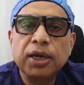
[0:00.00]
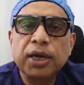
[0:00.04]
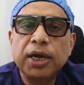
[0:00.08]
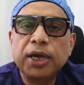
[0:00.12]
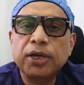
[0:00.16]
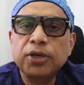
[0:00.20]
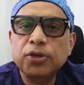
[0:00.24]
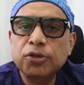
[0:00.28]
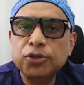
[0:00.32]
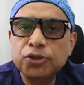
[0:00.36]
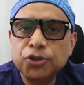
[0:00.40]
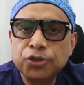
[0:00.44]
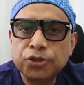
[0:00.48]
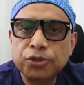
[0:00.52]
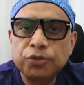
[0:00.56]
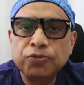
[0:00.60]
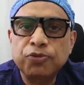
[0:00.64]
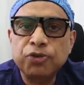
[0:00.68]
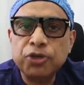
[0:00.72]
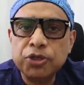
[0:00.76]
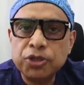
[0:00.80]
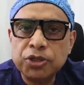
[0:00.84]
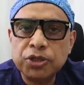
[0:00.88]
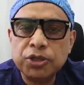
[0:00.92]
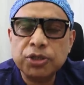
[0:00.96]
and you should
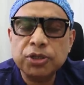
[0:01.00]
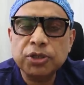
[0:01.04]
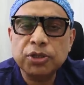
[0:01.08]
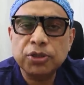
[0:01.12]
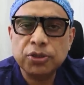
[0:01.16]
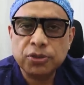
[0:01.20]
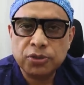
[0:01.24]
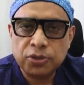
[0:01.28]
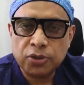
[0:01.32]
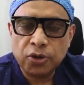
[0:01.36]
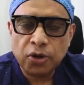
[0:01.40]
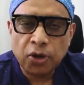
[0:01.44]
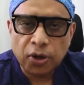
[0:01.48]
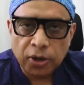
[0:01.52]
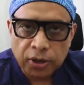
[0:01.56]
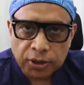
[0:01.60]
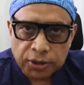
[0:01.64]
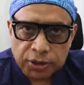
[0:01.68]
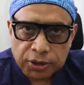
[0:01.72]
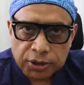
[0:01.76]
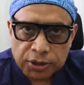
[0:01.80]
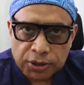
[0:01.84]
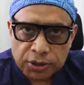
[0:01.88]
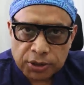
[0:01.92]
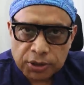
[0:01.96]
visit a
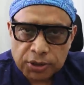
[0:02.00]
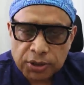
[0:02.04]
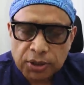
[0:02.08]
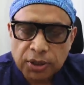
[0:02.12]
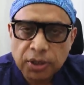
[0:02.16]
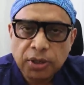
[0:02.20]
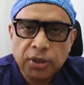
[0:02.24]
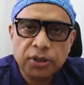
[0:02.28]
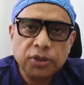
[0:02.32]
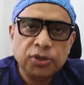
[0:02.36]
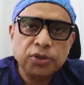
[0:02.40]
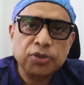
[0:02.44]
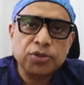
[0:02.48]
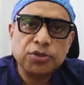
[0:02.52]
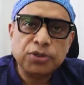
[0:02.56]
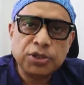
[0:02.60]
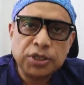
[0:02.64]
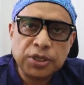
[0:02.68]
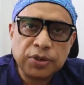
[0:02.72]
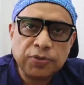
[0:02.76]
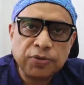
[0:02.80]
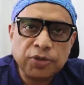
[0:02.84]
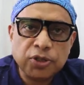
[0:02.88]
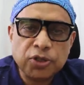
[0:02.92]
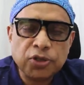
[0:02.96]
urologist to
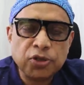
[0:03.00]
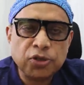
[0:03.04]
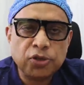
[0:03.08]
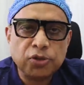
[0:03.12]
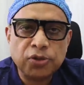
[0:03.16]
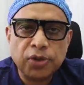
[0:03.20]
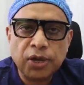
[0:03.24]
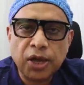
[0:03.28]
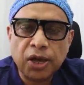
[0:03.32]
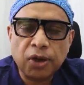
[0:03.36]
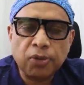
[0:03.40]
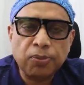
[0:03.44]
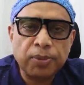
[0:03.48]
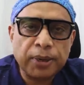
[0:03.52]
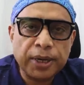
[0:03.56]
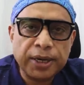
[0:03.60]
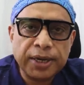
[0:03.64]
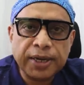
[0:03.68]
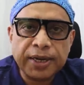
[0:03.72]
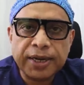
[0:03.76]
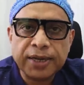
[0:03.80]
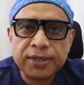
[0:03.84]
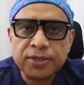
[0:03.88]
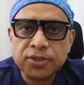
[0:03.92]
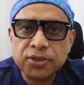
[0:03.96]
see whether you have
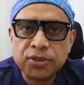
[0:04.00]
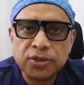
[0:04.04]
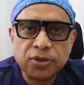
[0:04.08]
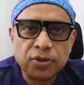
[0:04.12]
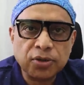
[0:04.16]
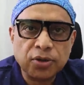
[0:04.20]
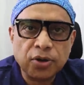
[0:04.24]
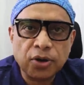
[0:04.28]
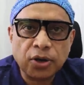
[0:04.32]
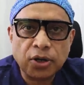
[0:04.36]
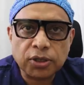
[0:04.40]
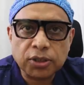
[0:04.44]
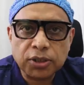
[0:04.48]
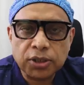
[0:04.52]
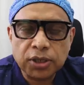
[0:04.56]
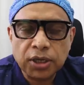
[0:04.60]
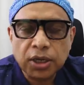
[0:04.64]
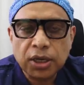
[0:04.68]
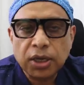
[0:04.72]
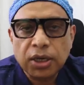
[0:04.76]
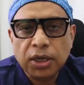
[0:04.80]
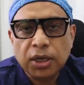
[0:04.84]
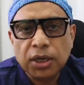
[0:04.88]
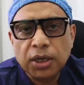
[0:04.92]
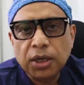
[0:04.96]
bladder cancer or not.
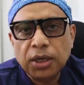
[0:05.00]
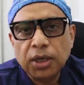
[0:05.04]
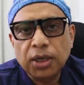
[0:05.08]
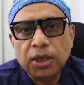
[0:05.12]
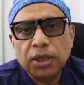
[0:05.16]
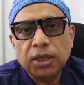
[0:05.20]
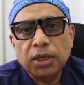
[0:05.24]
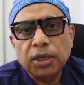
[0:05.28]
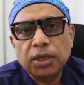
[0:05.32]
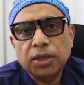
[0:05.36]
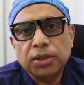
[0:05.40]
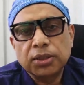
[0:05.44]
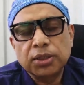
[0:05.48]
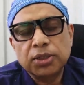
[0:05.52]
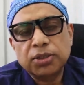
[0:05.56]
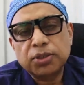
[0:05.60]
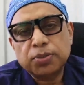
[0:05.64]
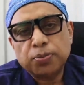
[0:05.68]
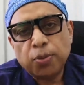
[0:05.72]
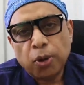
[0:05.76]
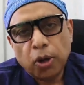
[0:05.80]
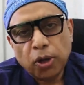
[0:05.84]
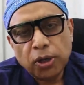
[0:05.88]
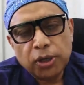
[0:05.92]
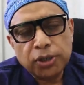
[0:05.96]
The
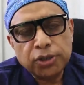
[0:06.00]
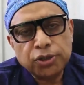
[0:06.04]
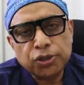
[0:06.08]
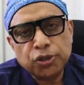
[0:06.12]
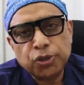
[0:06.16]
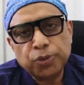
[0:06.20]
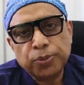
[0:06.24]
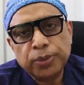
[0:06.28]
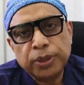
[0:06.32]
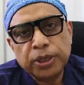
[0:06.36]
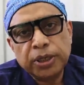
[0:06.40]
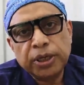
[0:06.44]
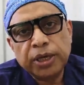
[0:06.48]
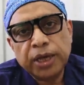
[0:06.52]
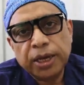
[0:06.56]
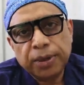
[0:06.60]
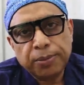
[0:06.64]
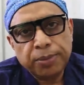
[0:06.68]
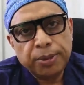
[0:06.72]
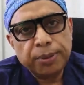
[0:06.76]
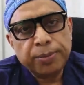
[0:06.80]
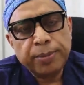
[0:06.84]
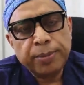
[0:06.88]
smaller tumor can be